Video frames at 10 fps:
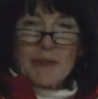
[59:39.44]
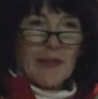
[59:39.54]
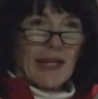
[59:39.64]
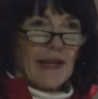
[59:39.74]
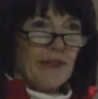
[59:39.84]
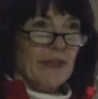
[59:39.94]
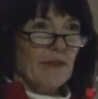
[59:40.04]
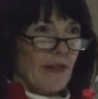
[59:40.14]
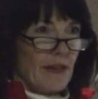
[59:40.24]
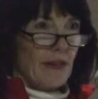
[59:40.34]
about having a
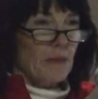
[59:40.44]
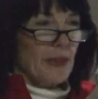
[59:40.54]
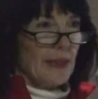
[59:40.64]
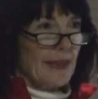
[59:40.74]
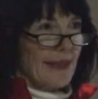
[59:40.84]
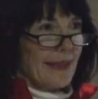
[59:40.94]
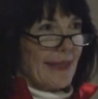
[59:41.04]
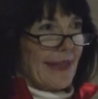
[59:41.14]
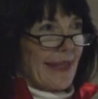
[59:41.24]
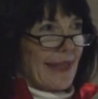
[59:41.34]
farm?
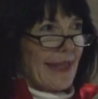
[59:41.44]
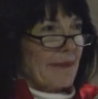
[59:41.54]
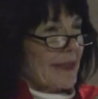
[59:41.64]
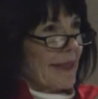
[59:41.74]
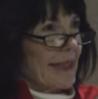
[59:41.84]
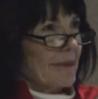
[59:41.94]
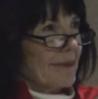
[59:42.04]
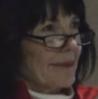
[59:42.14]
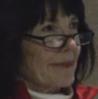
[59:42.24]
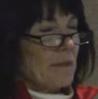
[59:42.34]
And I was like,
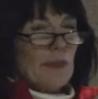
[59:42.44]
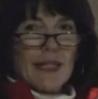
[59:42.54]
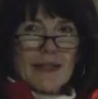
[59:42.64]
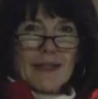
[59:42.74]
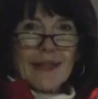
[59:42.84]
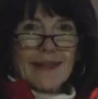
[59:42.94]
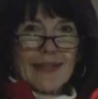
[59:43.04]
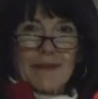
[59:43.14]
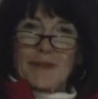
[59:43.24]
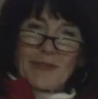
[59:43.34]
me
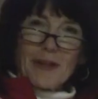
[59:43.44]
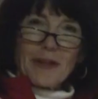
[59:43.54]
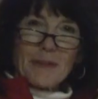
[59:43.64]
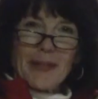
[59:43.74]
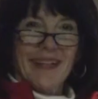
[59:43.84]
have a farm?